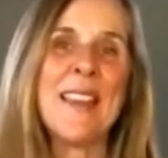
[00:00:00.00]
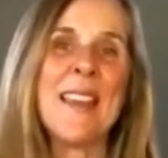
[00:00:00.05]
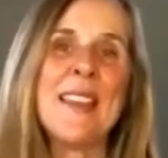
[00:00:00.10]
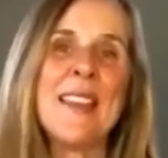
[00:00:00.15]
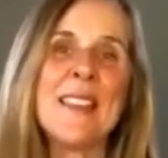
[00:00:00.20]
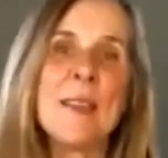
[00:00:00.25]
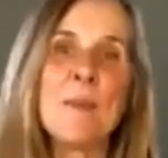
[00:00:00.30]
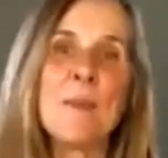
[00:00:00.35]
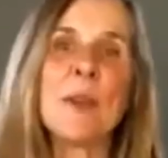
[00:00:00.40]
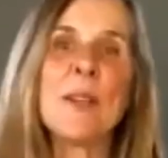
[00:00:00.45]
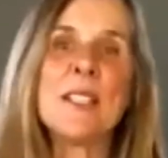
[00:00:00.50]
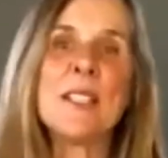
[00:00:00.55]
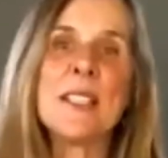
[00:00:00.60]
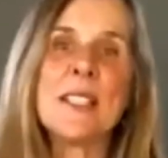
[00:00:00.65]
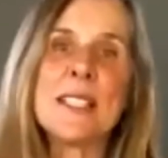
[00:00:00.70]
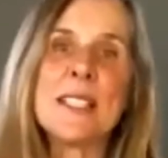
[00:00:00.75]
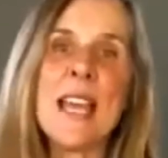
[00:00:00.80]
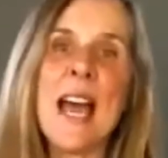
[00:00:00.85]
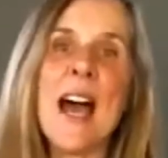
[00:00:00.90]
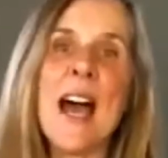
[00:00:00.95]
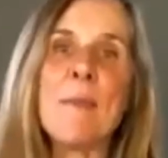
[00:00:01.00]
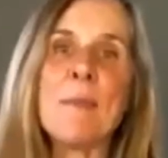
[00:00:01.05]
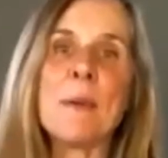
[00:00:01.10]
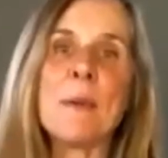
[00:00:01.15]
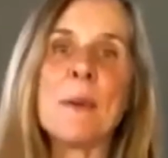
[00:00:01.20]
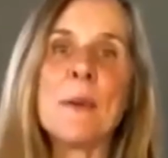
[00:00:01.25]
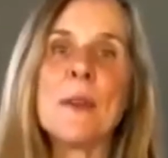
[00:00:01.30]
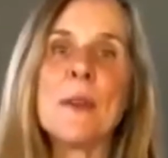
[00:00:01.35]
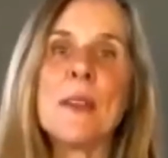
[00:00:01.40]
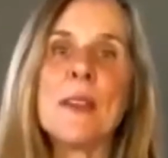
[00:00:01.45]
Then we're going to just tap
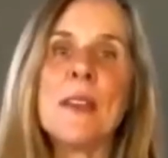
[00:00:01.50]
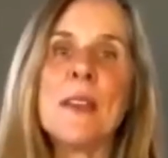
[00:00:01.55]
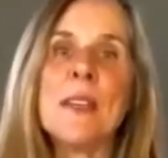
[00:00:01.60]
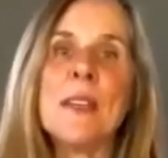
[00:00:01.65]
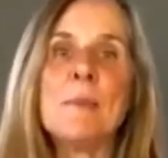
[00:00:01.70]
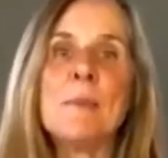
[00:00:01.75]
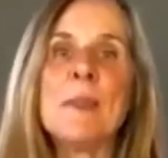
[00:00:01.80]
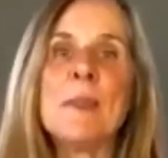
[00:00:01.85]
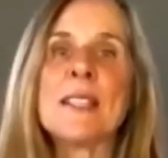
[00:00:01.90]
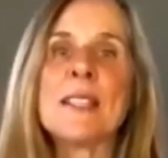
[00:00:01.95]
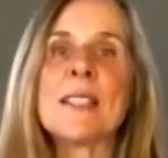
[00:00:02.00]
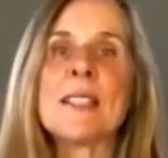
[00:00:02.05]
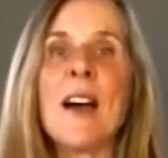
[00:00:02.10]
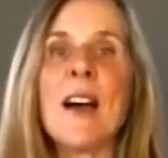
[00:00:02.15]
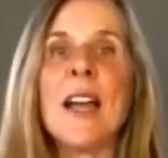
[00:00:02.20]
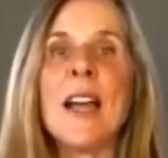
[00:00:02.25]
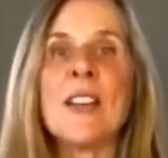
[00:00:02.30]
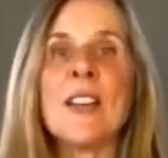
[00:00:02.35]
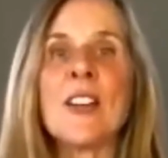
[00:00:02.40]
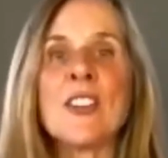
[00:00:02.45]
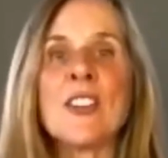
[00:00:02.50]
beside our